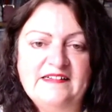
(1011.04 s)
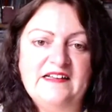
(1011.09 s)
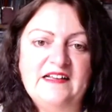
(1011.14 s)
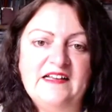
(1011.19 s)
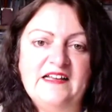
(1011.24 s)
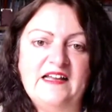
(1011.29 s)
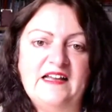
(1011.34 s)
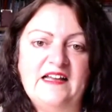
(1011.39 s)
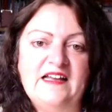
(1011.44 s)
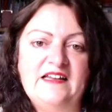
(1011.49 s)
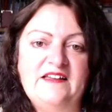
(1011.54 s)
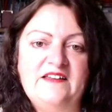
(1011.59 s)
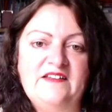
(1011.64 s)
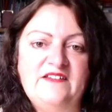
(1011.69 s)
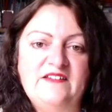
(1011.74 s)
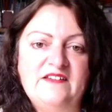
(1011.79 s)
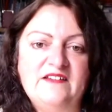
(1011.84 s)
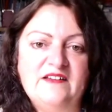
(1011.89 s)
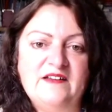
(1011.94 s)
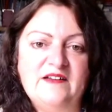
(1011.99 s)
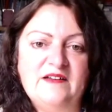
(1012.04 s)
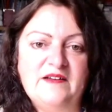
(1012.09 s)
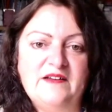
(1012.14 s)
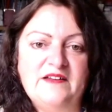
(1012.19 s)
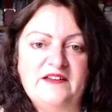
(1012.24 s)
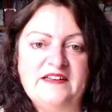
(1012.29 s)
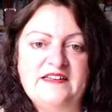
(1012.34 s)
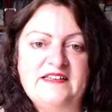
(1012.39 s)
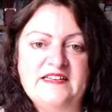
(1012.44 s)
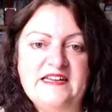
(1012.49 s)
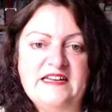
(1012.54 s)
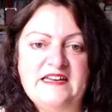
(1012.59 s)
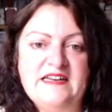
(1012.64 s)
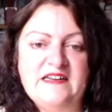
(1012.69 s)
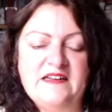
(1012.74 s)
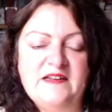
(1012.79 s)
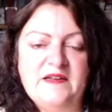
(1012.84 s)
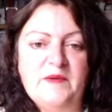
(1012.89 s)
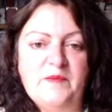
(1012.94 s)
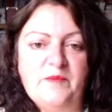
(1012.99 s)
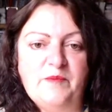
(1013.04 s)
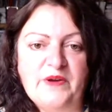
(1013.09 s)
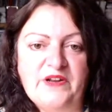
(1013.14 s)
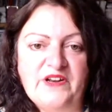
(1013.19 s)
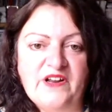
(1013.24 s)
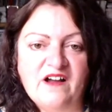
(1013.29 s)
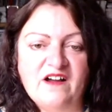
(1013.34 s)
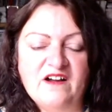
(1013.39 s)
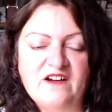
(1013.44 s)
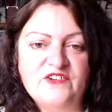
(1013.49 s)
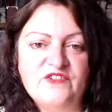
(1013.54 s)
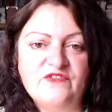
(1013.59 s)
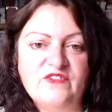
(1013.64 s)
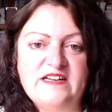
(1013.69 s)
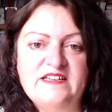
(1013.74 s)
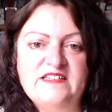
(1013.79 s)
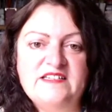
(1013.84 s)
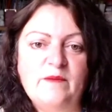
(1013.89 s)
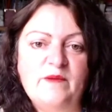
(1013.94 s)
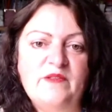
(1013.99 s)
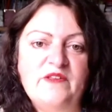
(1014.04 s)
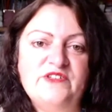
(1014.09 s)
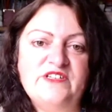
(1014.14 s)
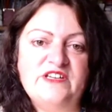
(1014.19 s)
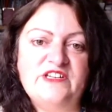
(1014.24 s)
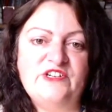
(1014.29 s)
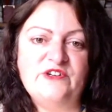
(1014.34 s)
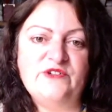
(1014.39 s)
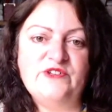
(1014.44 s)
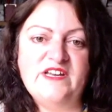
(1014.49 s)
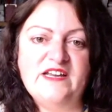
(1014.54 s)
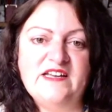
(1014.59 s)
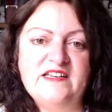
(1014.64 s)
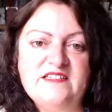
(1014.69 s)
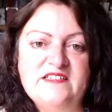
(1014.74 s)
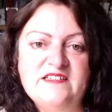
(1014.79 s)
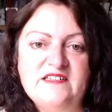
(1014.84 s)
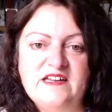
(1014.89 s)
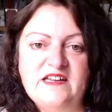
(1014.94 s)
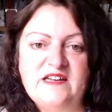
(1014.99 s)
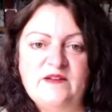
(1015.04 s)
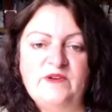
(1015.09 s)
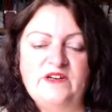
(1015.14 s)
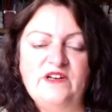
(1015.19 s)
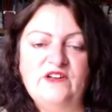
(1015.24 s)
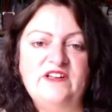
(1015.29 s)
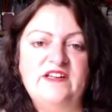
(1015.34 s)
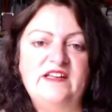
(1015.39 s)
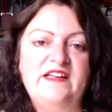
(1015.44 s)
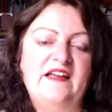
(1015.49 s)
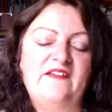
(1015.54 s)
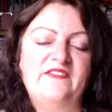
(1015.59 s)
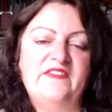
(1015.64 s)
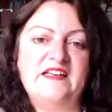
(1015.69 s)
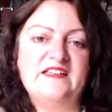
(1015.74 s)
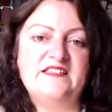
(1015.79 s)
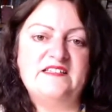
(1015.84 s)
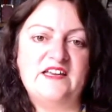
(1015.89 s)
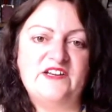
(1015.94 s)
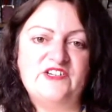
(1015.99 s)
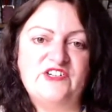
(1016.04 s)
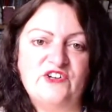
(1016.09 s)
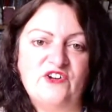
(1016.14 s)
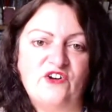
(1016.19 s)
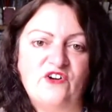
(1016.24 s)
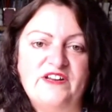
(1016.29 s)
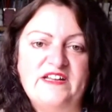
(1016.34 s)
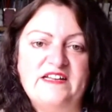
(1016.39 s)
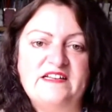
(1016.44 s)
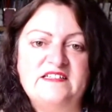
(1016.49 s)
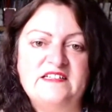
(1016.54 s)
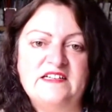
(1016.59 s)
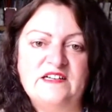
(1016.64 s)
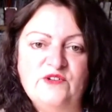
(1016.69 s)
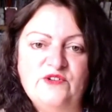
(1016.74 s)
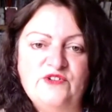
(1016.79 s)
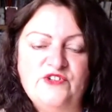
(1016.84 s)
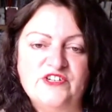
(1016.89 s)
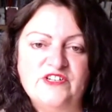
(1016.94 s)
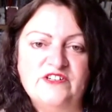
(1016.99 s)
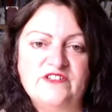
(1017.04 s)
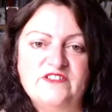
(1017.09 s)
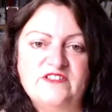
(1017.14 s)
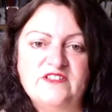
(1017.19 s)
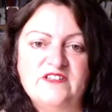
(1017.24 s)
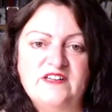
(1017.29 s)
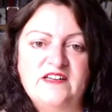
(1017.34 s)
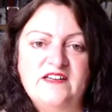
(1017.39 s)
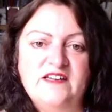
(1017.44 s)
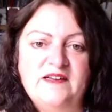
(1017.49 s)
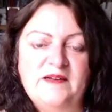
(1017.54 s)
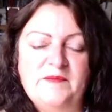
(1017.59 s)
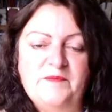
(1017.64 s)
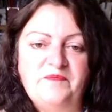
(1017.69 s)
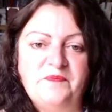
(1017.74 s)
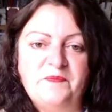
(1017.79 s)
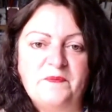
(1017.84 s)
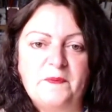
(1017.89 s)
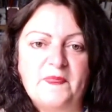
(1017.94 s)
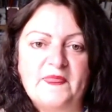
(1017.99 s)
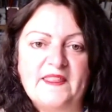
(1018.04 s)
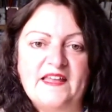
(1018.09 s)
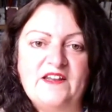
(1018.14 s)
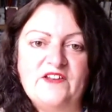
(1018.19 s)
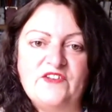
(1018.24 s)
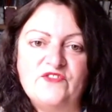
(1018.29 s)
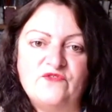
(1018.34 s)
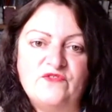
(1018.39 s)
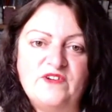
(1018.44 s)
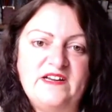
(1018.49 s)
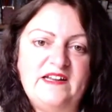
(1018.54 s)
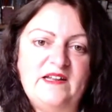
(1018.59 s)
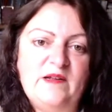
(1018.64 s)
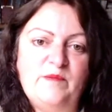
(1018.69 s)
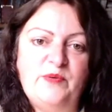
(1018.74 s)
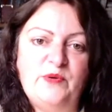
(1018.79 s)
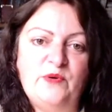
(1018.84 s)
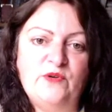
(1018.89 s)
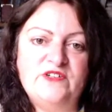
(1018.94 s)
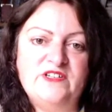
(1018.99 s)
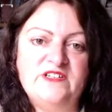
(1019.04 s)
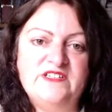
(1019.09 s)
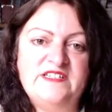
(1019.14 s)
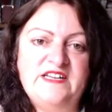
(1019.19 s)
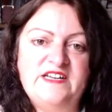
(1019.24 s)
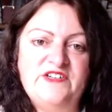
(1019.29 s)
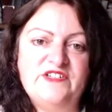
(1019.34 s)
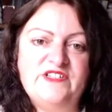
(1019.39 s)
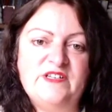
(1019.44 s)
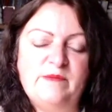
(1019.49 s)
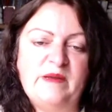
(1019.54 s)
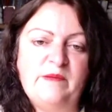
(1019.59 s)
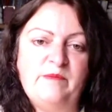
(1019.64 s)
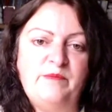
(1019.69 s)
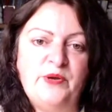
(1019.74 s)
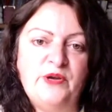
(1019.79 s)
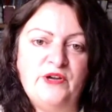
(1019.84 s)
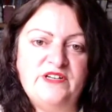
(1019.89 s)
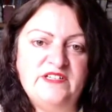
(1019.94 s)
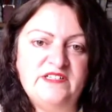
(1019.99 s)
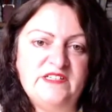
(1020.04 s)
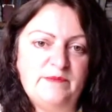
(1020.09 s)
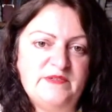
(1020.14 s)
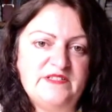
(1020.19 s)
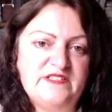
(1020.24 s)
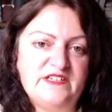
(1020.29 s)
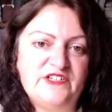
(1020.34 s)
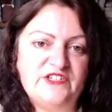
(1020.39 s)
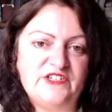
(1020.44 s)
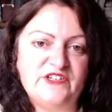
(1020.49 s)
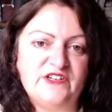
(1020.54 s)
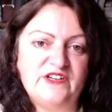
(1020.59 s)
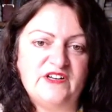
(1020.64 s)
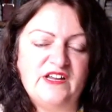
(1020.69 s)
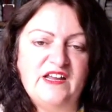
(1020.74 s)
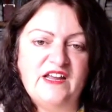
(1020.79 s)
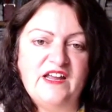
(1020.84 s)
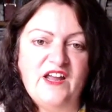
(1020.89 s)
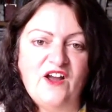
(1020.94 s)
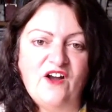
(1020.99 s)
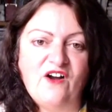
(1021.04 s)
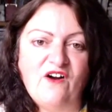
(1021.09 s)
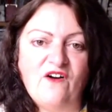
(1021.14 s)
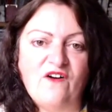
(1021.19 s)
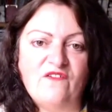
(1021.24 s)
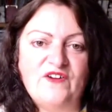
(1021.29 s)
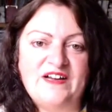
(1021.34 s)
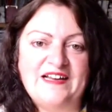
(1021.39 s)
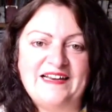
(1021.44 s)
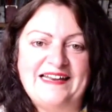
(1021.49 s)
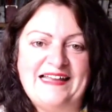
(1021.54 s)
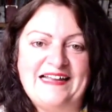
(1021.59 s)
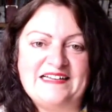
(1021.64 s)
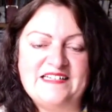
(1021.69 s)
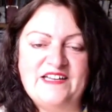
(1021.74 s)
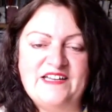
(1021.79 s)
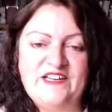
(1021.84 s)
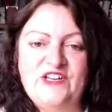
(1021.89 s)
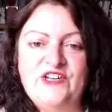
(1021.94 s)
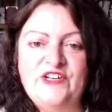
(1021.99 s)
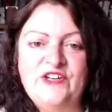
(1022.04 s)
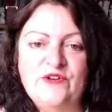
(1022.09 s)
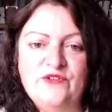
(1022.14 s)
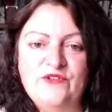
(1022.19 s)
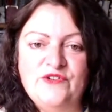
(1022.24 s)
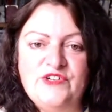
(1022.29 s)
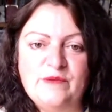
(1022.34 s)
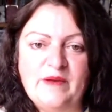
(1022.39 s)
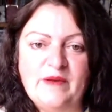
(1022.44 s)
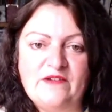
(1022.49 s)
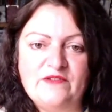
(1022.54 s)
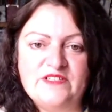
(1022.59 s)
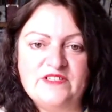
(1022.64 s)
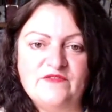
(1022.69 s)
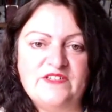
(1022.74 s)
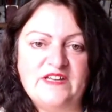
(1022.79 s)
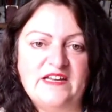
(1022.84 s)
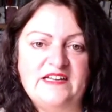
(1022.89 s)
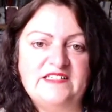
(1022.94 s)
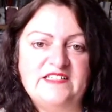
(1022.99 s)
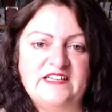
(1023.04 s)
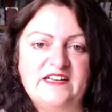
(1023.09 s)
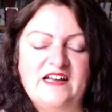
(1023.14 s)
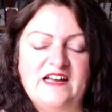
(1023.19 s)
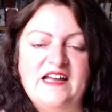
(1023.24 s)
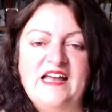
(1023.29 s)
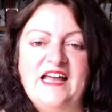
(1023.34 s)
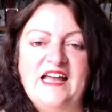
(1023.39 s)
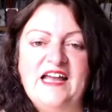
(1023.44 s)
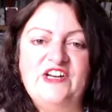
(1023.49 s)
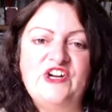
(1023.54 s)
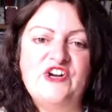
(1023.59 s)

And Dean Bernard raised some of those issues yesterday when looking at that session on exclusions. And it's really important. Teachers have been put in a position of collecting huge amounts of data and